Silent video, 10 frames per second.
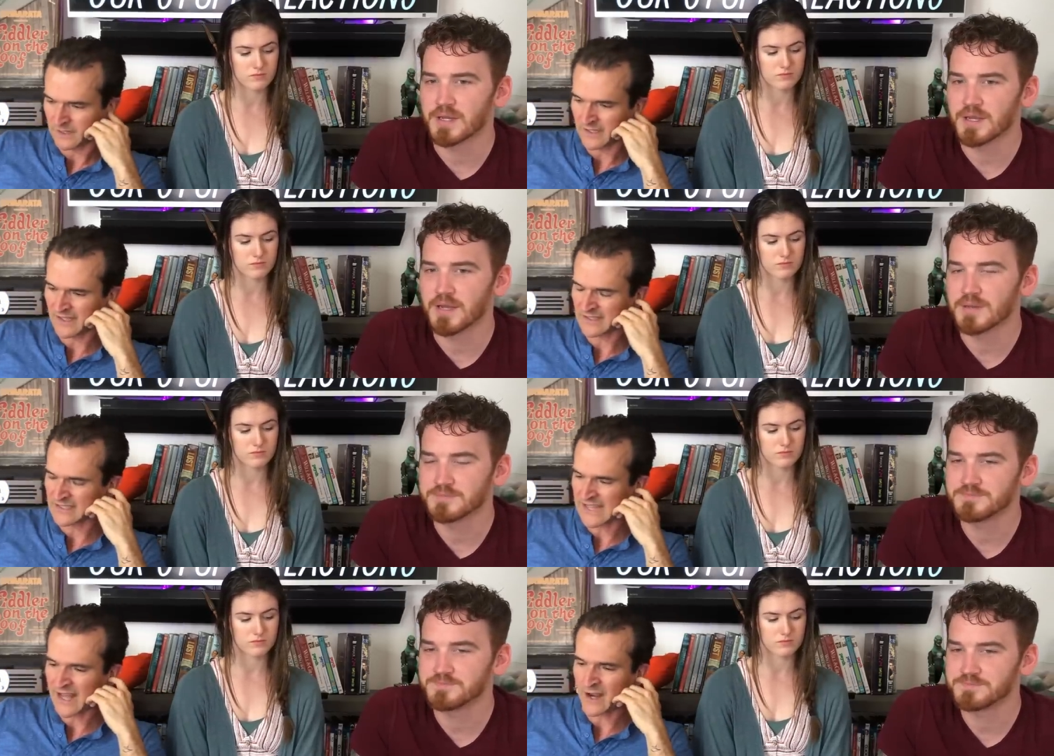Speaker 1: But, but it, it's
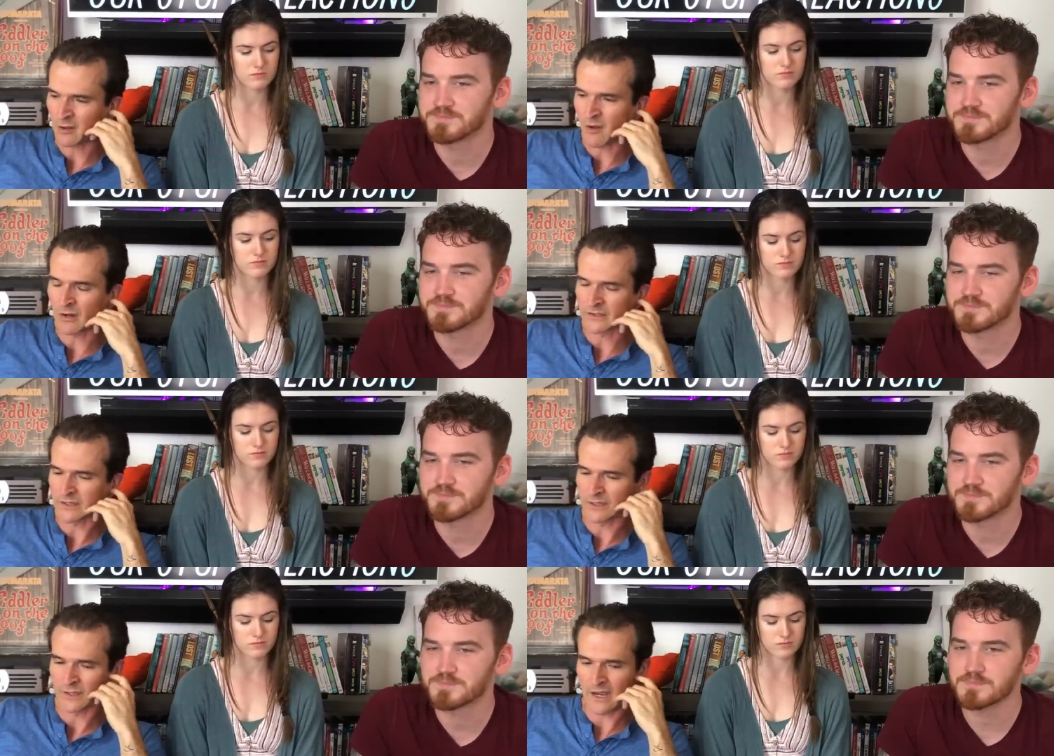sad how long it's
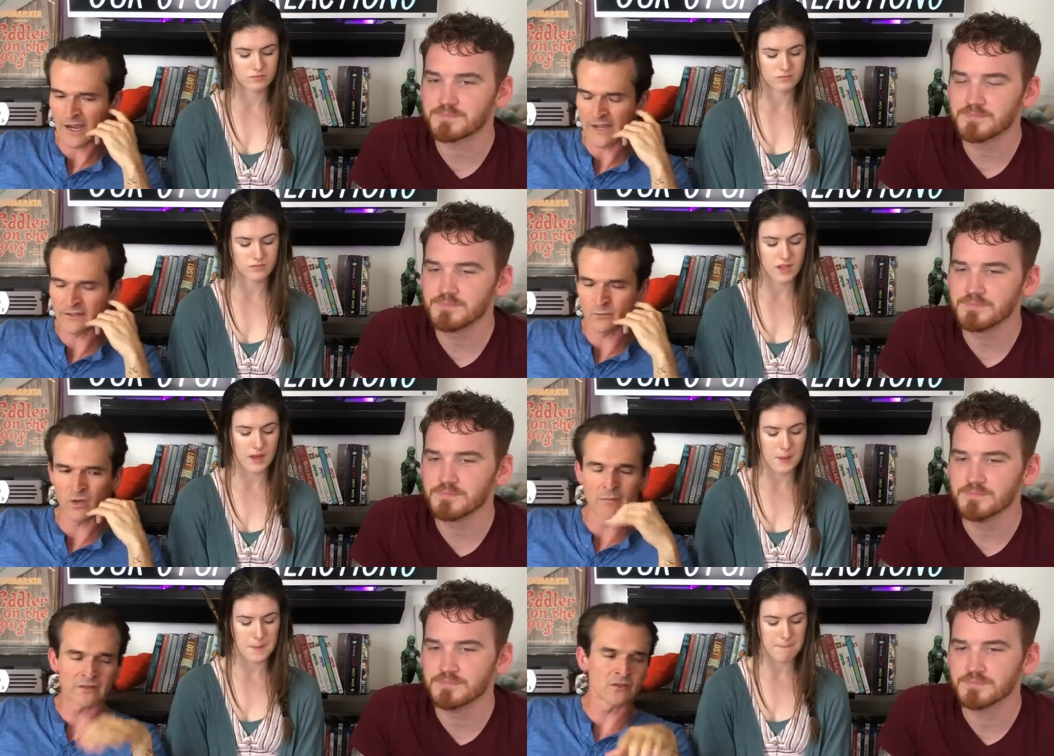taking. I had
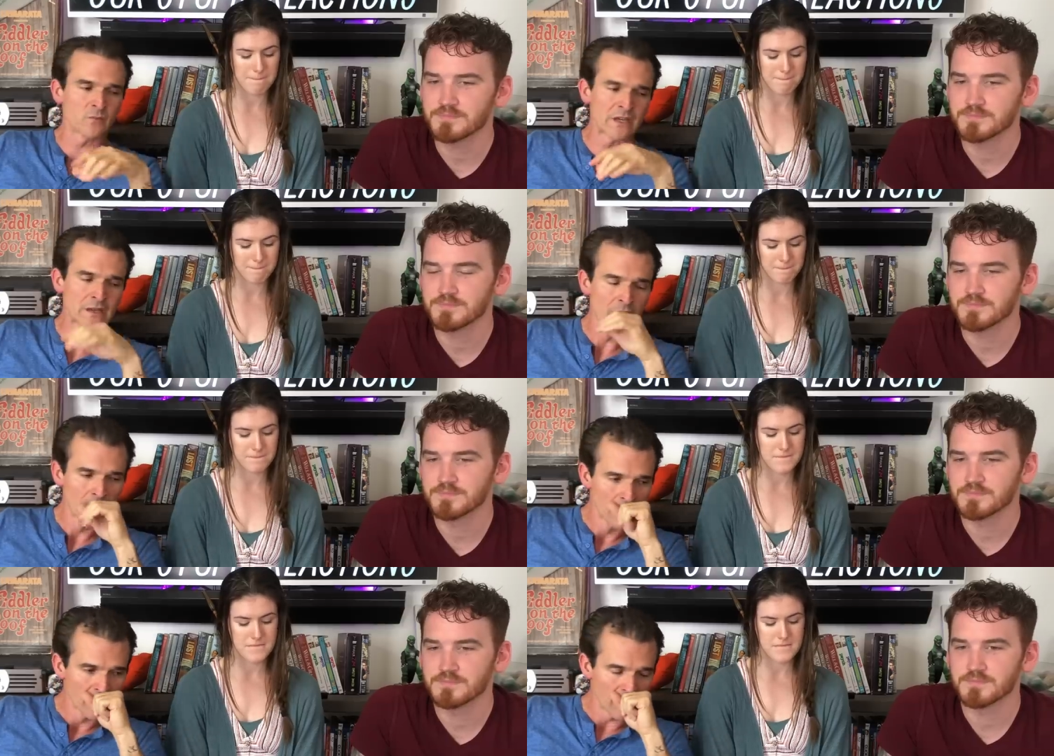someone message me
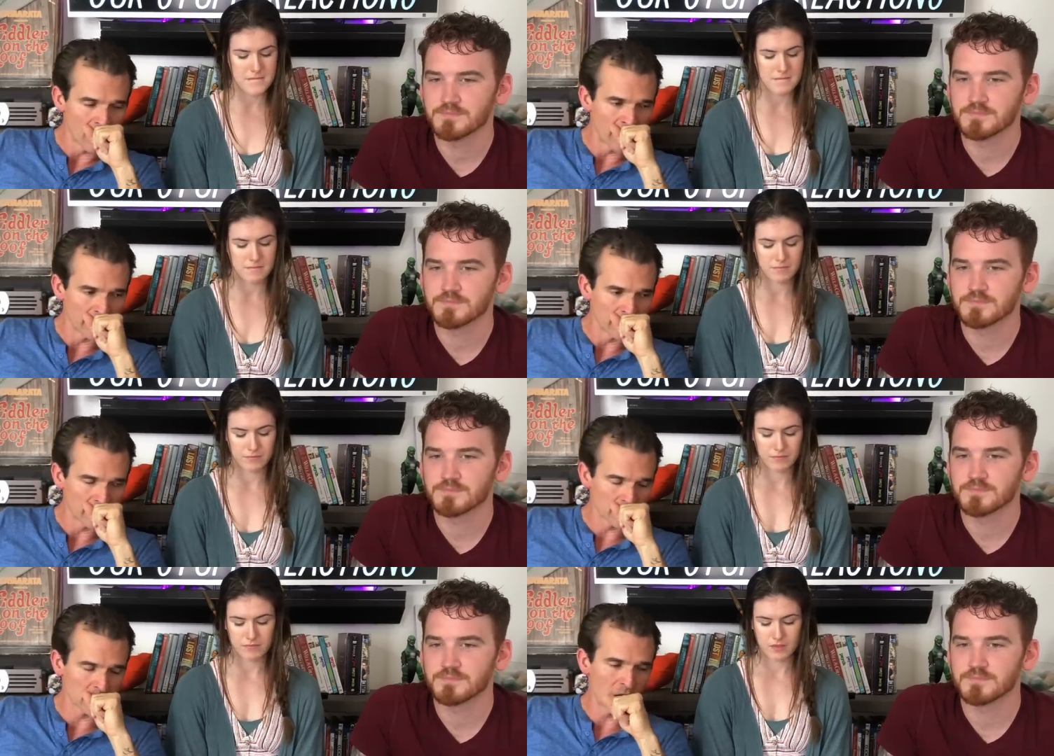on
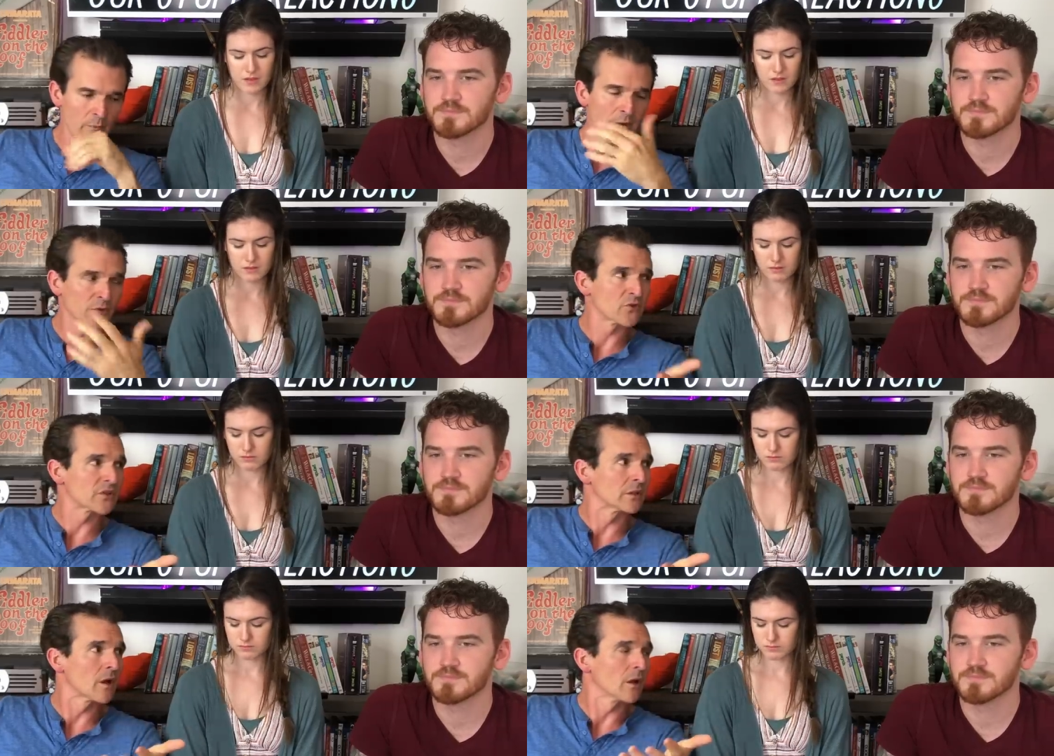Instagram about their
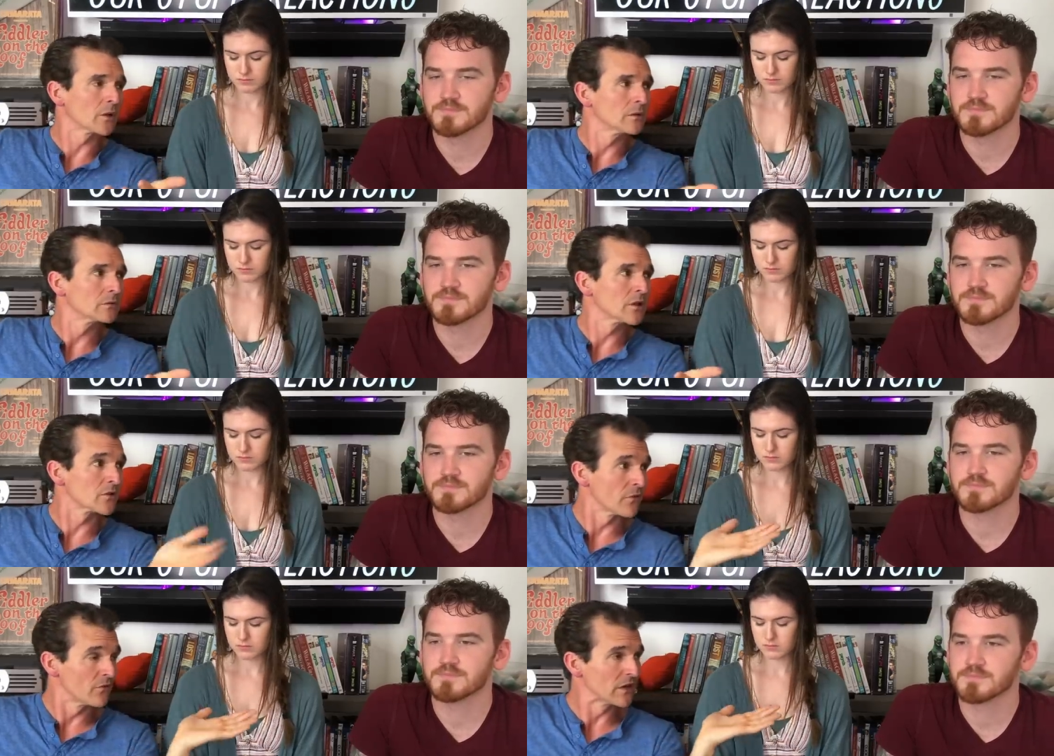skin color because
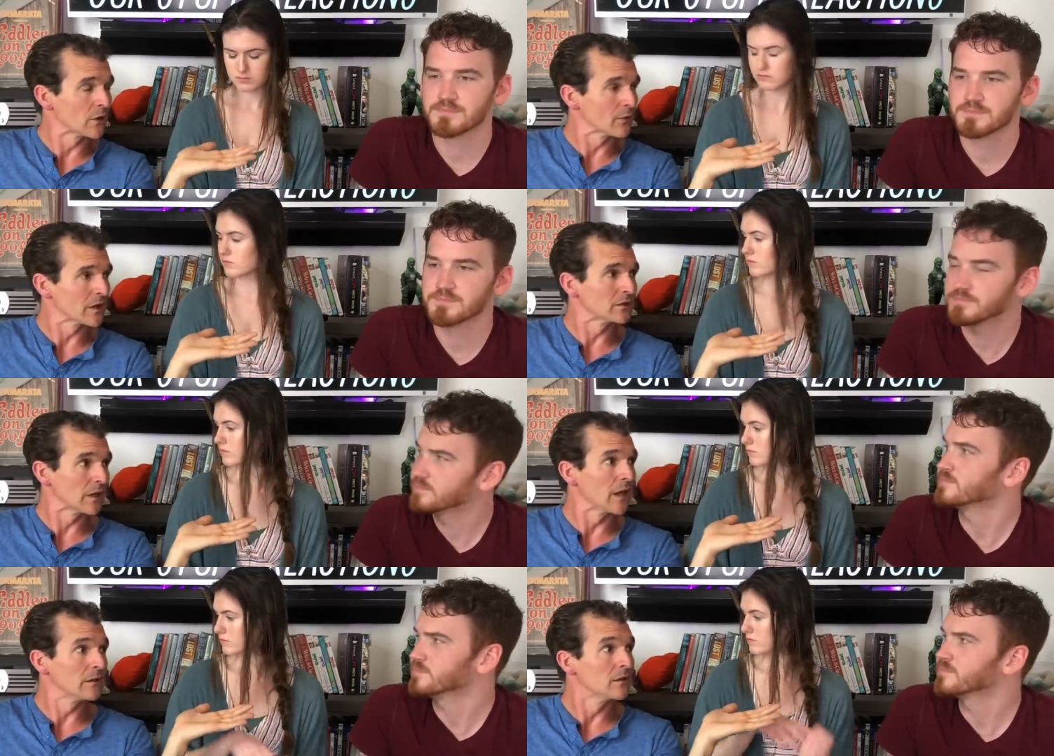of the video we had
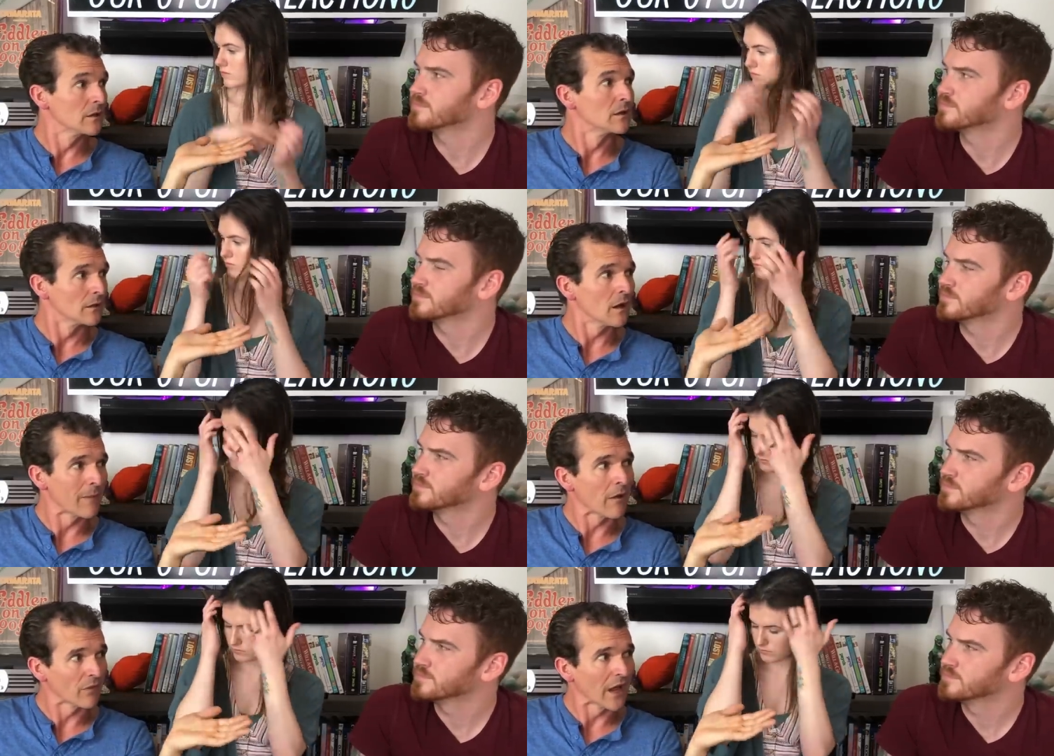done
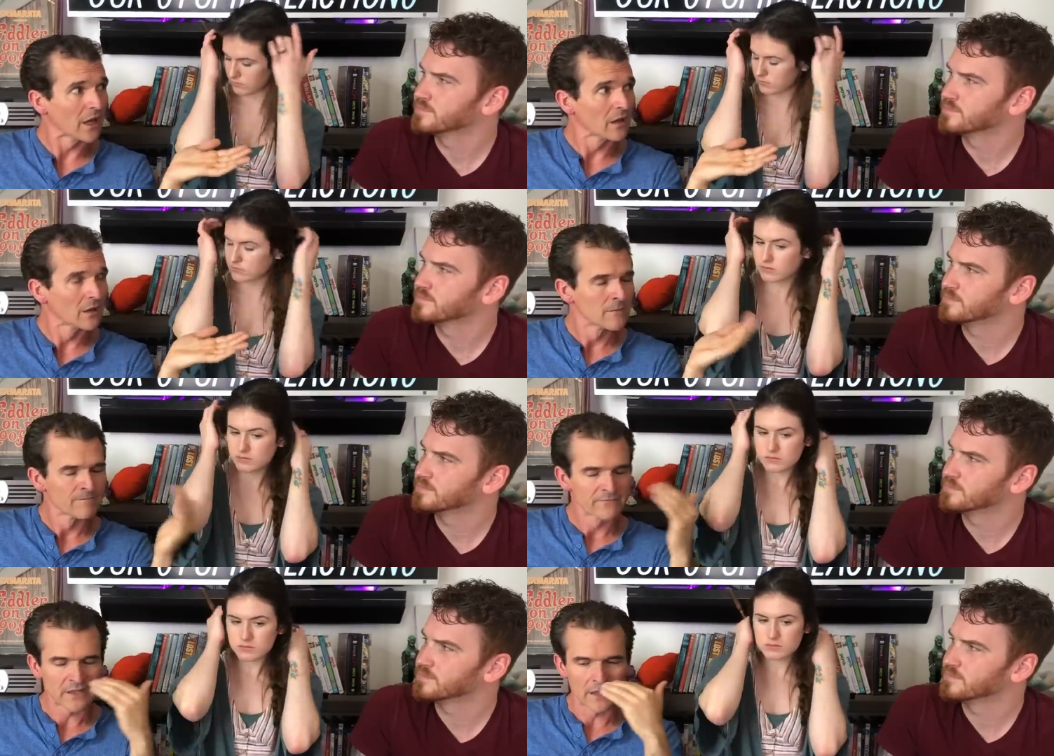about that.
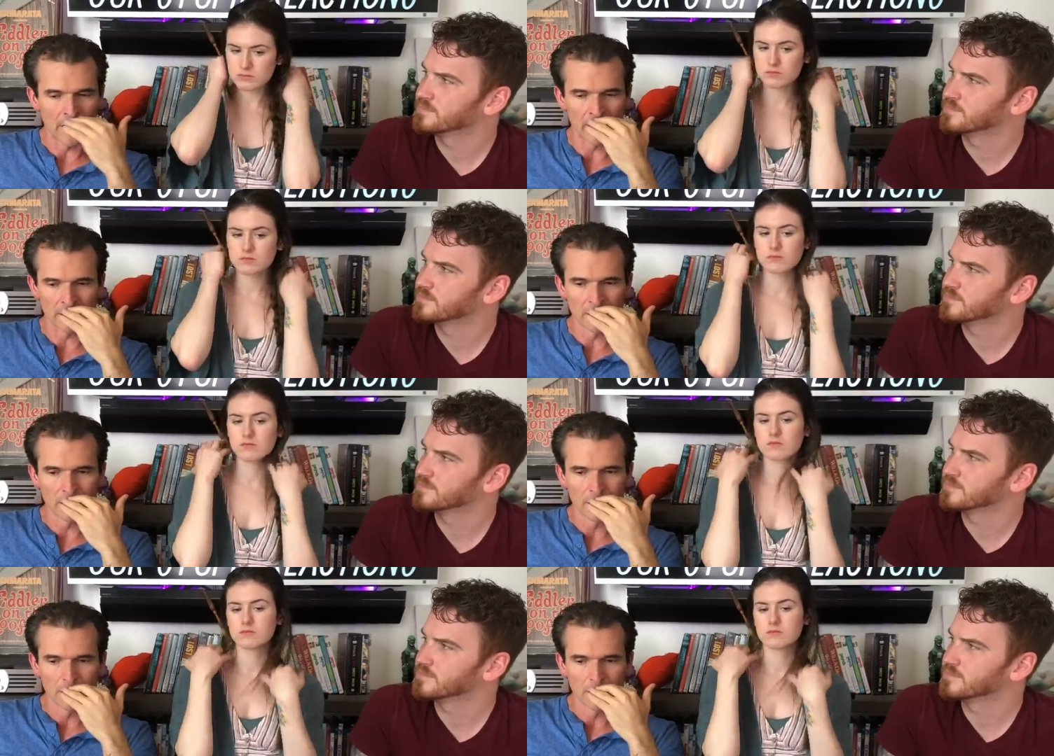And